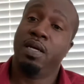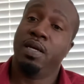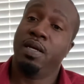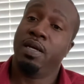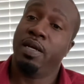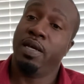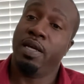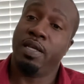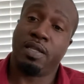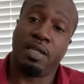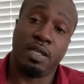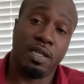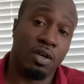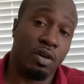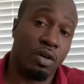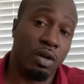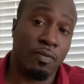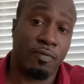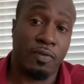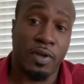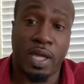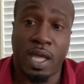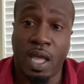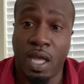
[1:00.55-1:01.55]
Hit the
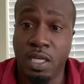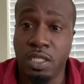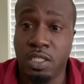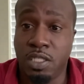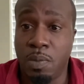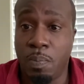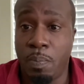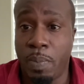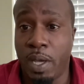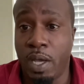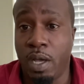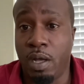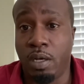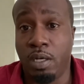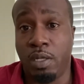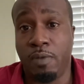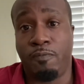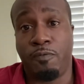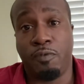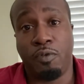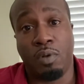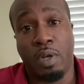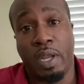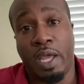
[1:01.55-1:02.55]
notification bell
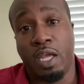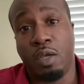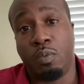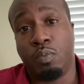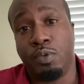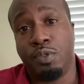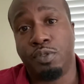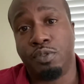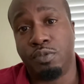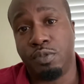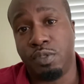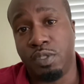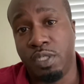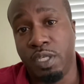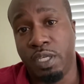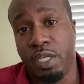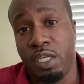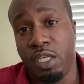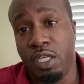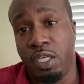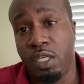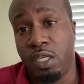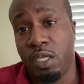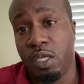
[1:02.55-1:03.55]
if you like what you
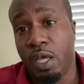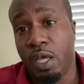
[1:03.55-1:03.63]
see.